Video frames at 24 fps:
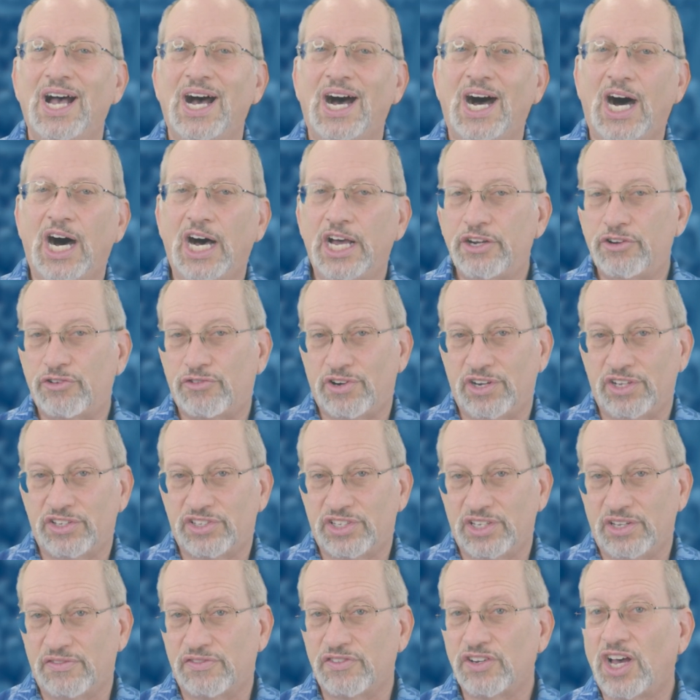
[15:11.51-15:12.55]

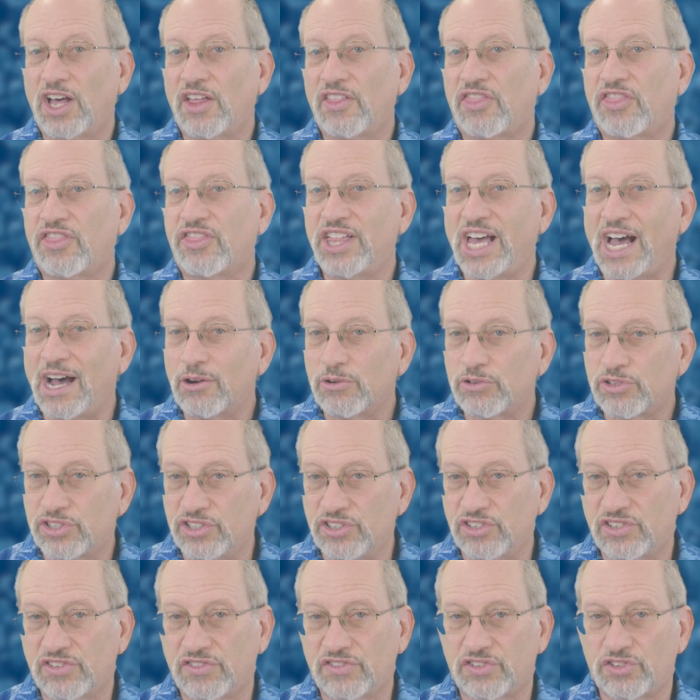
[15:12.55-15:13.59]
hundreds, if not
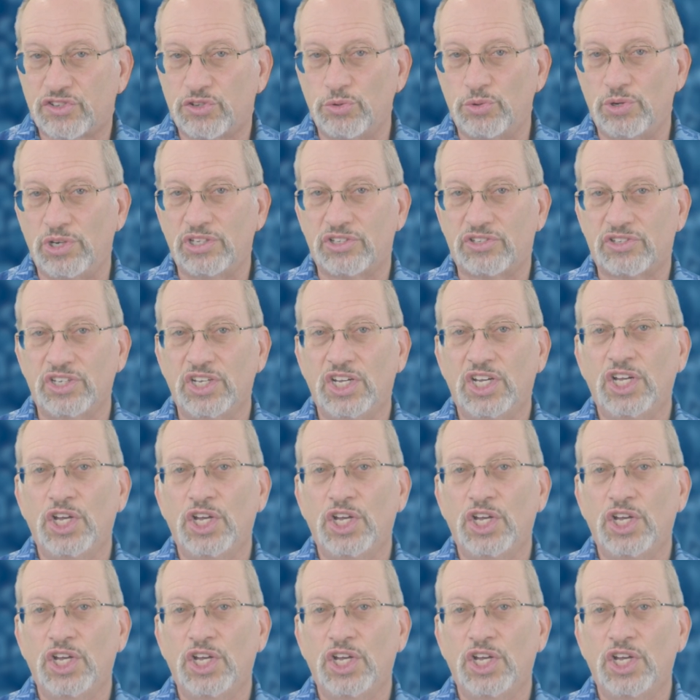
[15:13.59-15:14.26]
thousands, of students